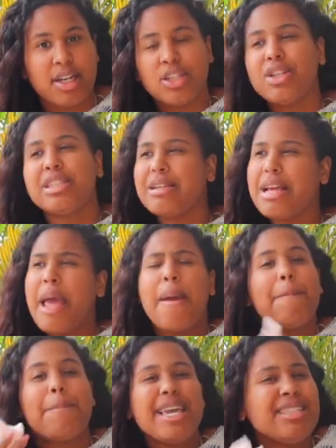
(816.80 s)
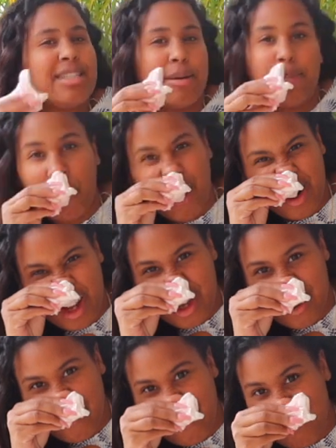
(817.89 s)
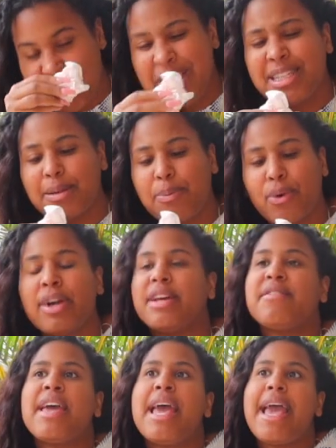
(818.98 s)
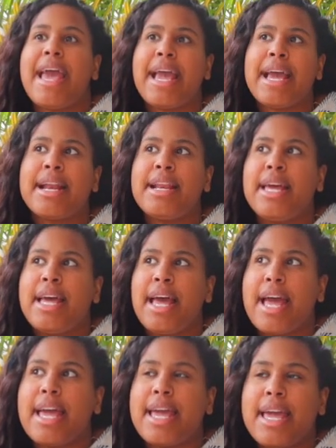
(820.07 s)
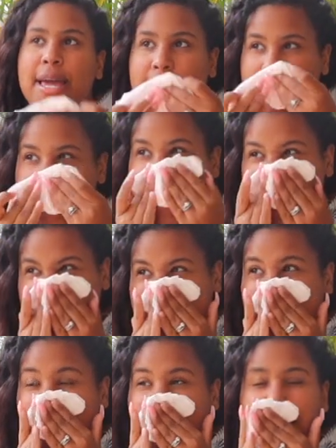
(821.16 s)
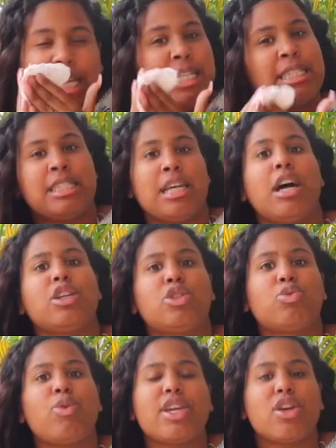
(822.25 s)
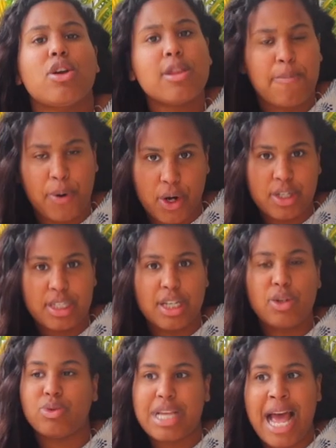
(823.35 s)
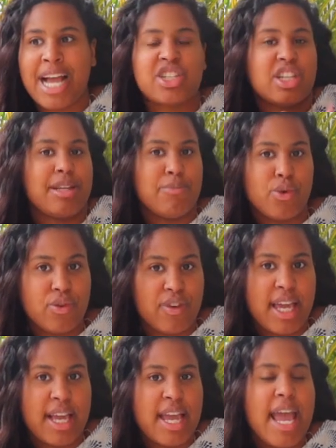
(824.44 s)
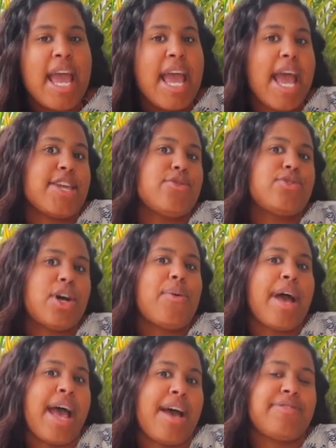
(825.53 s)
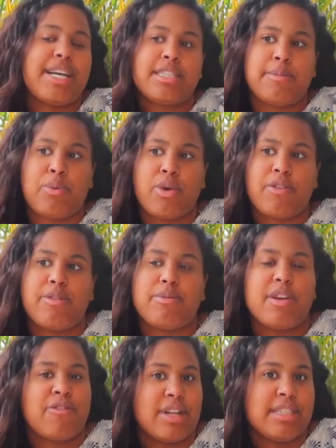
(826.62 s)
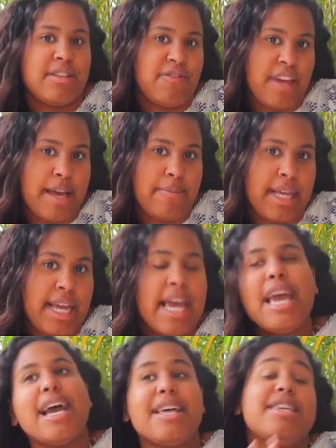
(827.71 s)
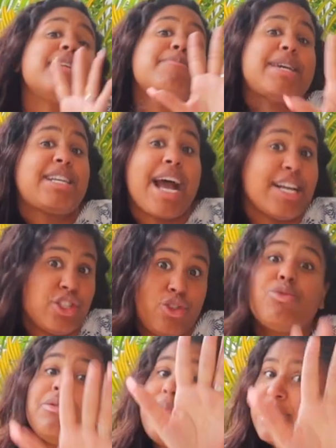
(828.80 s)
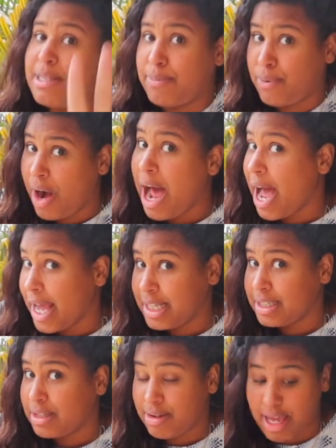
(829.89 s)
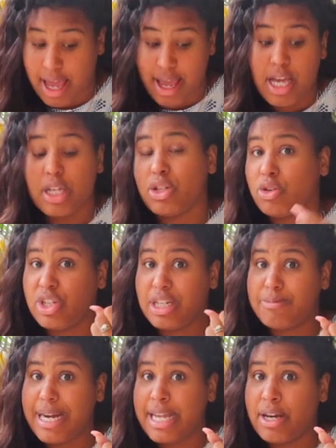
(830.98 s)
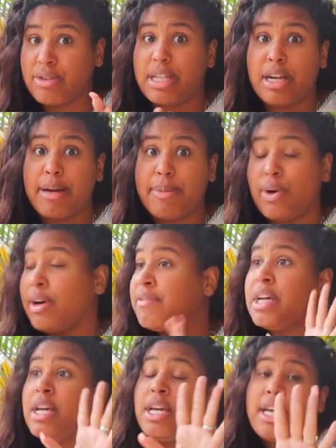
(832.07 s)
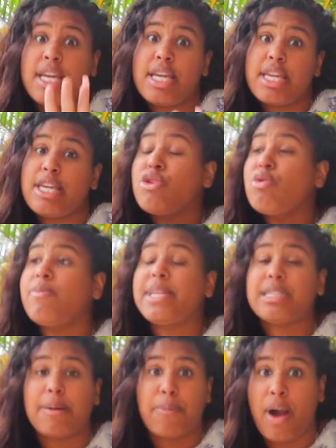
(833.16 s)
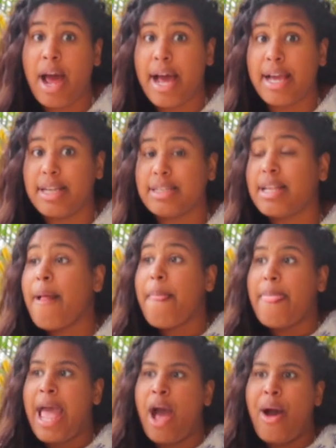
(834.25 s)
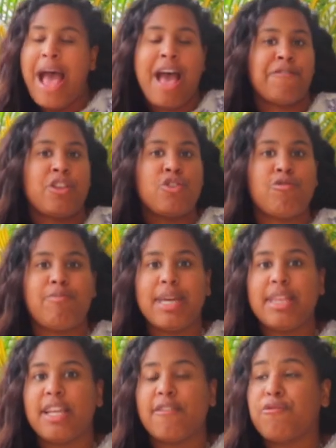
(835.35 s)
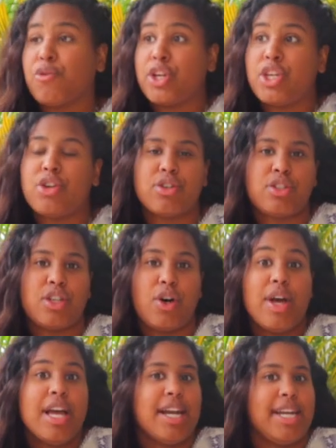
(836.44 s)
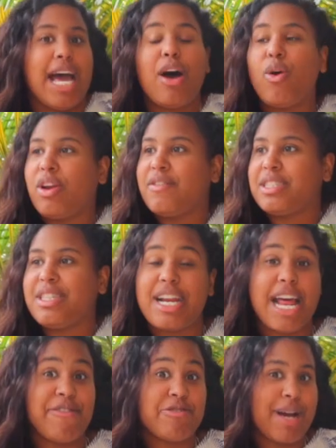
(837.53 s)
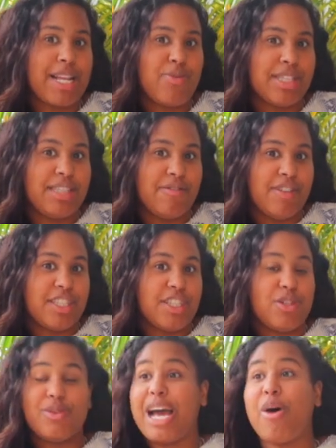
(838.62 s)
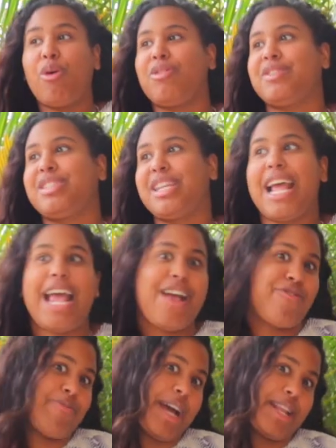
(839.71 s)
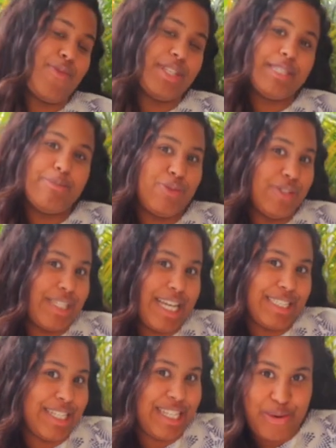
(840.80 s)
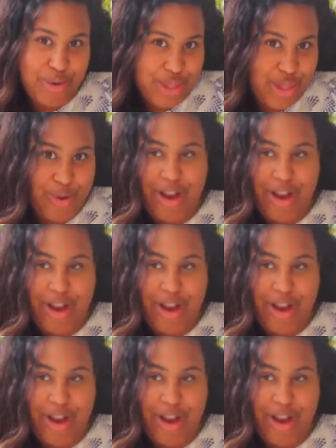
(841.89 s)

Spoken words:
Do you understand that? Be supportive. Be supportive. And it really sucks when you're the person who's actually moving and you don't have that support from your friends and family. And then guys, you will be surprised, okay? Don't judge my nails, they're coming off. You will be surprised how after you've been there for a year or so, now all of a sudden everybody wants to visit you, and now all of a sudden everybody wants to move to Tanzania with you.